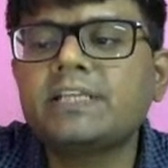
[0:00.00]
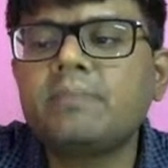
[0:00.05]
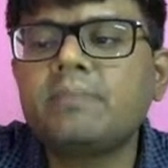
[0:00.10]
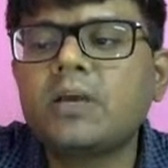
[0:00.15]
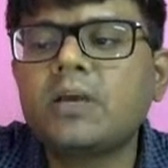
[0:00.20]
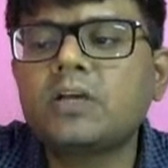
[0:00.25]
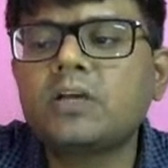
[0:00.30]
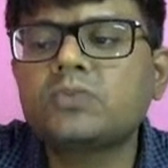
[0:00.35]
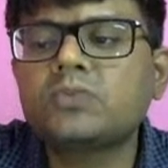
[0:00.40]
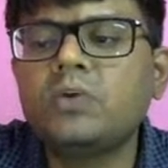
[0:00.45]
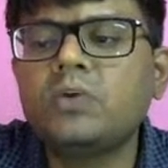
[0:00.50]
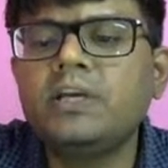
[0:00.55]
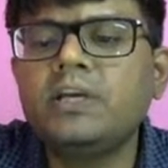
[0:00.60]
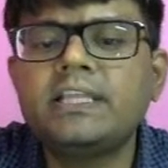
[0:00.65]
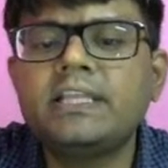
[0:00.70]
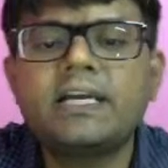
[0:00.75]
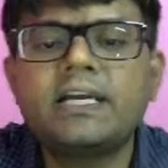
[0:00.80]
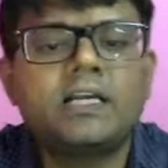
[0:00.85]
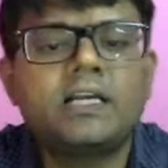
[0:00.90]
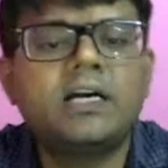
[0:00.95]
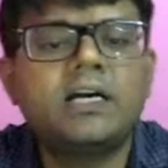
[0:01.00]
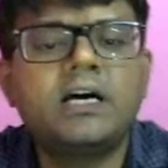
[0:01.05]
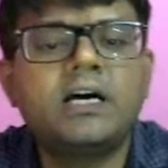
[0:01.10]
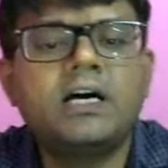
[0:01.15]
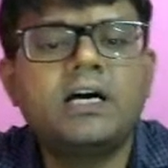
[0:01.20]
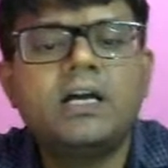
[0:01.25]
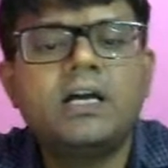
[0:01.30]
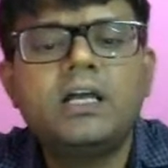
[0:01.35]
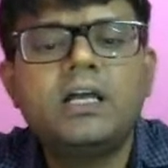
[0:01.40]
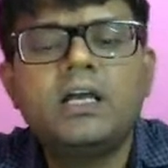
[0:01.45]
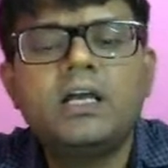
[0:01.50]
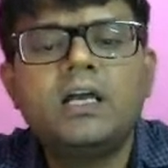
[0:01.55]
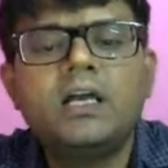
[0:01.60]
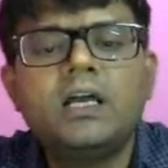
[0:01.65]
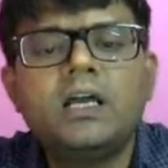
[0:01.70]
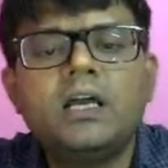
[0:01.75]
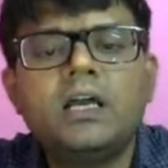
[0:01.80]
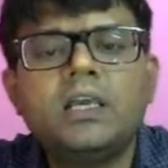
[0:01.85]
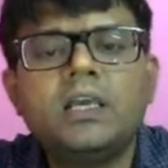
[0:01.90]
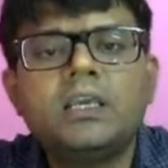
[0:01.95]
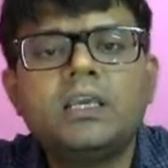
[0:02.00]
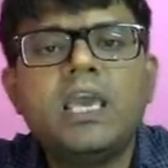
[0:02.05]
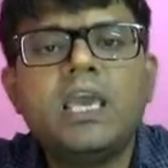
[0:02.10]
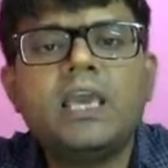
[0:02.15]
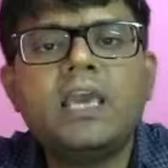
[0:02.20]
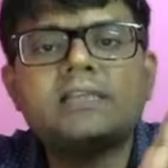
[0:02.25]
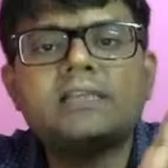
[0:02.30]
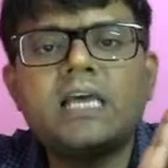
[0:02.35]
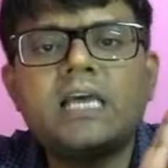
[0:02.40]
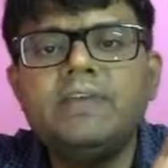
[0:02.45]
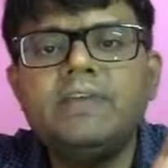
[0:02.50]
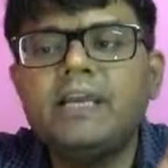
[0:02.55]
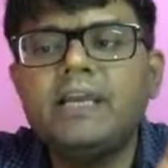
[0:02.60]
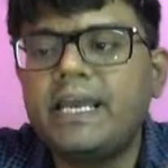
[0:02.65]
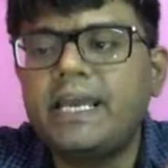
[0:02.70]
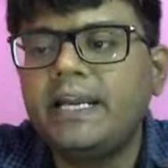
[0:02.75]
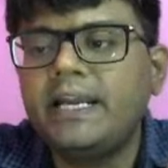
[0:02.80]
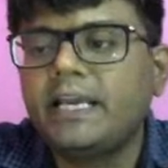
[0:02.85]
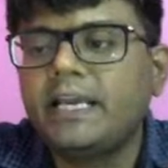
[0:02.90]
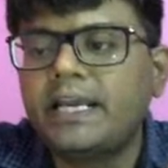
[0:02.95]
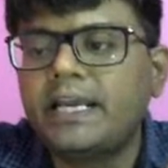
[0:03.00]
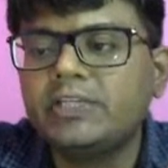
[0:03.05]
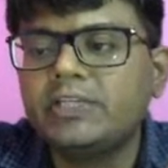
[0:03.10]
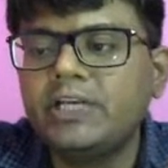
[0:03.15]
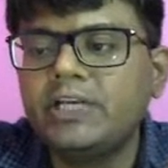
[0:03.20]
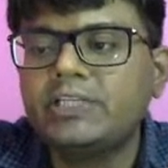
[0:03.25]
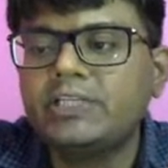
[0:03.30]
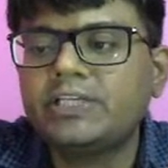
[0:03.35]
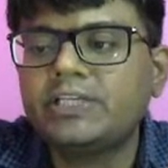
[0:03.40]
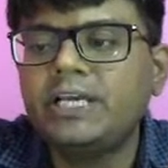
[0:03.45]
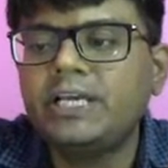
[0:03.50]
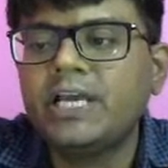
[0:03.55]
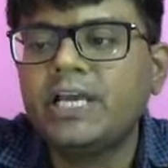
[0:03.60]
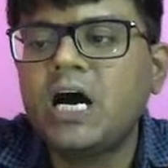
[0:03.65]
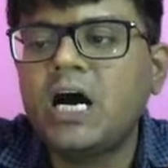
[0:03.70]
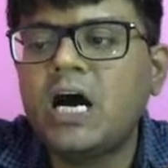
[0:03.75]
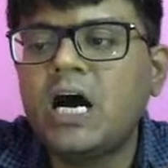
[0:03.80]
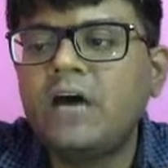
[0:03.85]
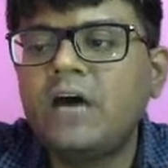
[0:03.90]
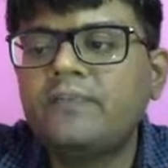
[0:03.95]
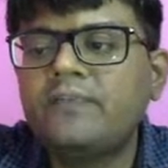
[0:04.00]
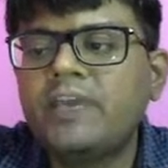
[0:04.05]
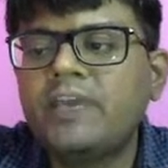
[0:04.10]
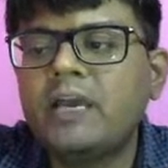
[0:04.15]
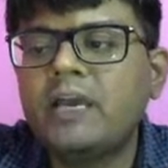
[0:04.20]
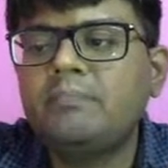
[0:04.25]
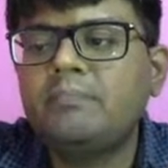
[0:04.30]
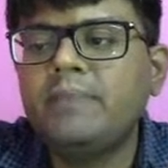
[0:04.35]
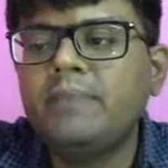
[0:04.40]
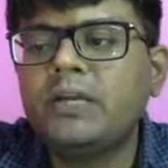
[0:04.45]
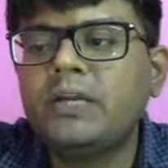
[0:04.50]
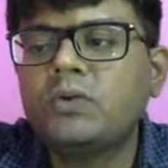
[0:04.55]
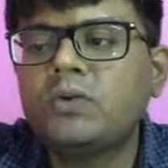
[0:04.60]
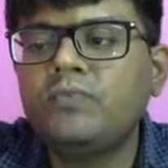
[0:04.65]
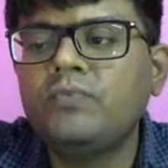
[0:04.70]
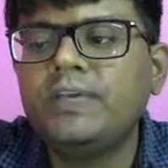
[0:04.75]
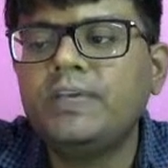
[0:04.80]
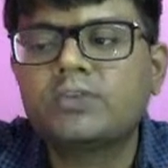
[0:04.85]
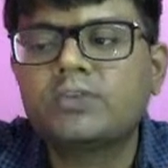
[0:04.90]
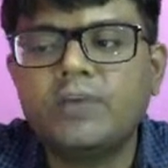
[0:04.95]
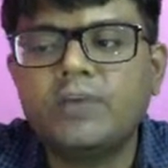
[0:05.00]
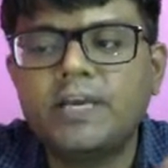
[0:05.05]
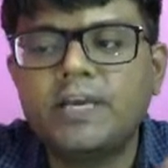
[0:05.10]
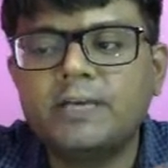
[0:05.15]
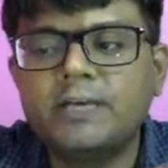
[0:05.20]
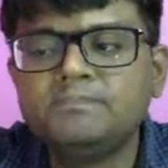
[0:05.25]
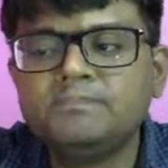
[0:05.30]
Because only that A is having kinetic energy initially, half m into v square.